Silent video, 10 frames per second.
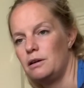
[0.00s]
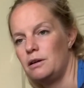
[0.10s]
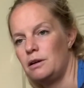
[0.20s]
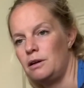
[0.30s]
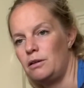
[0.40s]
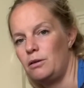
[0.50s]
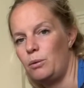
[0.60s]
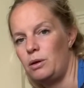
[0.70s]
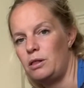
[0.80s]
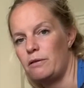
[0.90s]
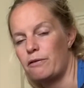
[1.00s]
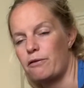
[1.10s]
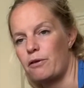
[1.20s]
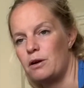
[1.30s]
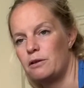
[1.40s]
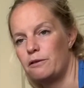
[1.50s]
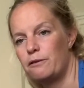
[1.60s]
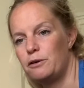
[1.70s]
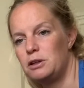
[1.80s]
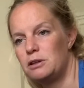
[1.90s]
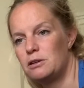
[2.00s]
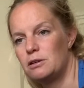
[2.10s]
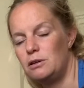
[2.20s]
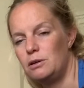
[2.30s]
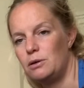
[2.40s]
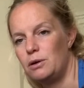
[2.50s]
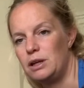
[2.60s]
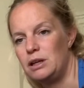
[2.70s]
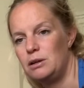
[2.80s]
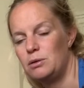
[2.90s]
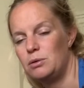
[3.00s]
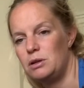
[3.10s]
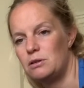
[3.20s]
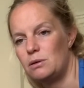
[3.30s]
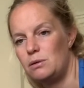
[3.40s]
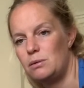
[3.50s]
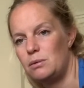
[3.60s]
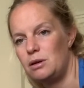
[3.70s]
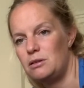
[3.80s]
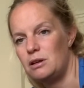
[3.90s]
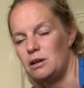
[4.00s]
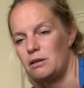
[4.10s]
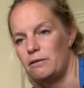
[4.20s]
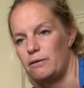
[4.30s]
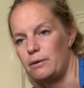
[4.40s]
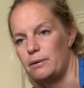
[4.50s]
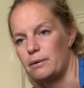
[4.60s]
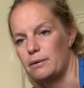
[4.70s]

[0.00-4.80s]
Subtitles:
And with the front foot, your heel is always in the floor.